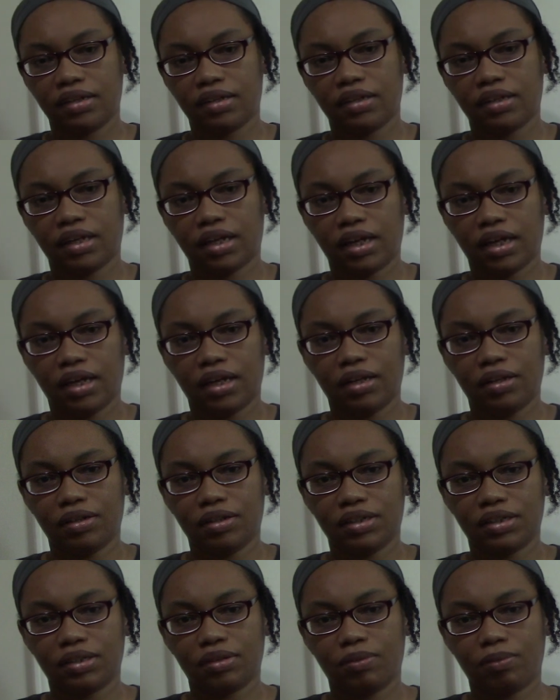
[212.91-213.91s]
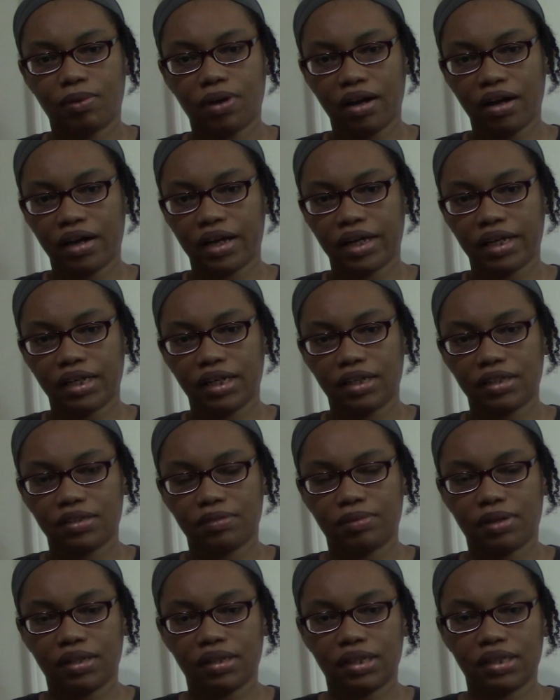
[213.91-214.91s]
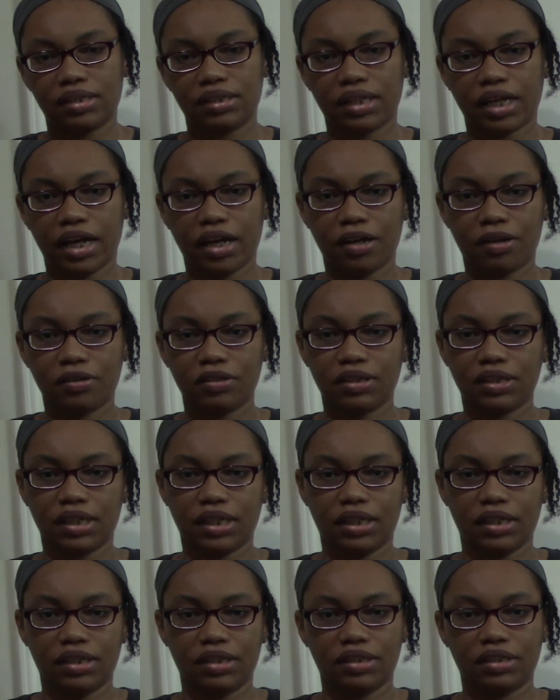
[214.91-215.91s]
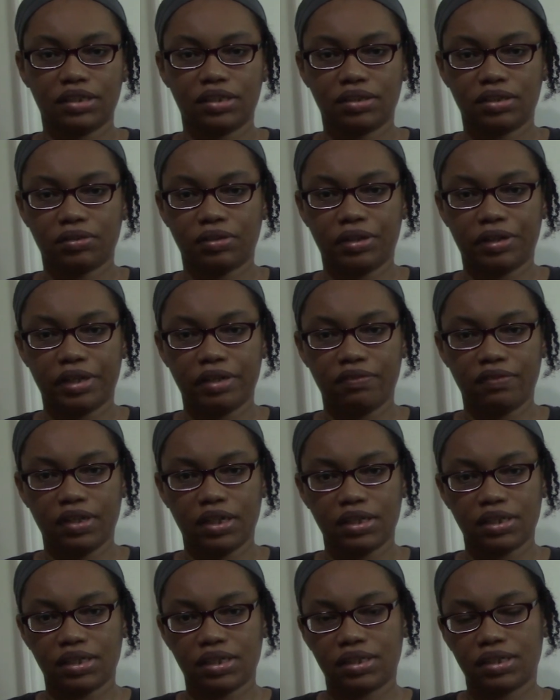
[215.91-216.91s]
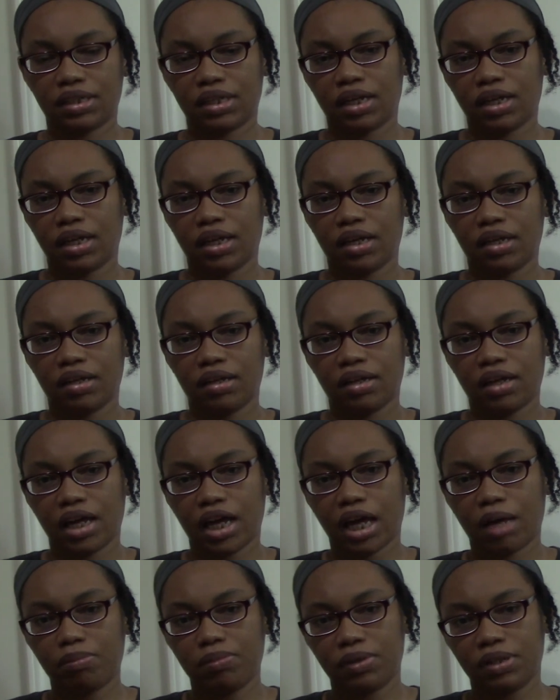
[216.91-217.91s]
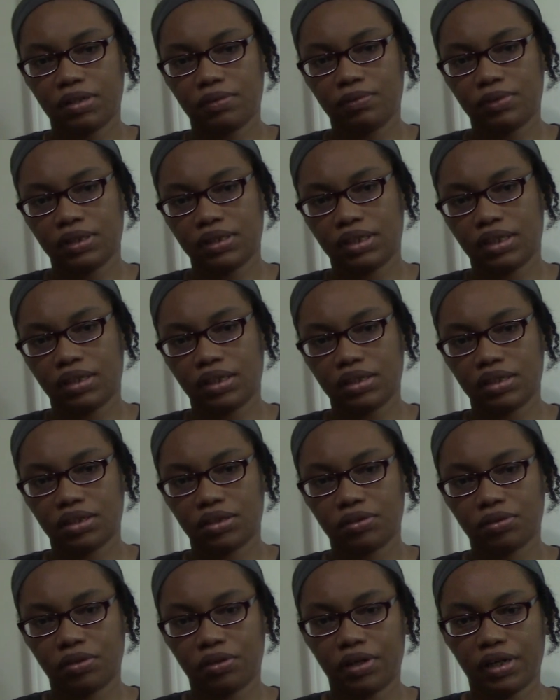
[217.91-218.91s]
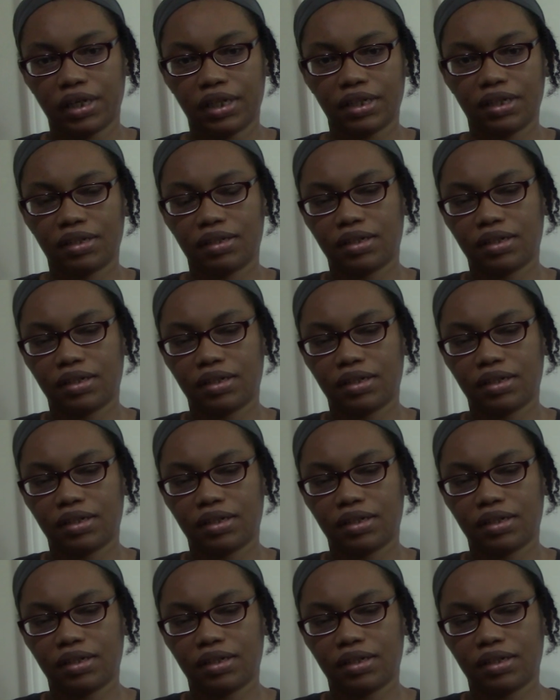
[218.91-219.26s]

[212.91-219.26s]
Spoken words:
and why, as well as how things or events happen within the story.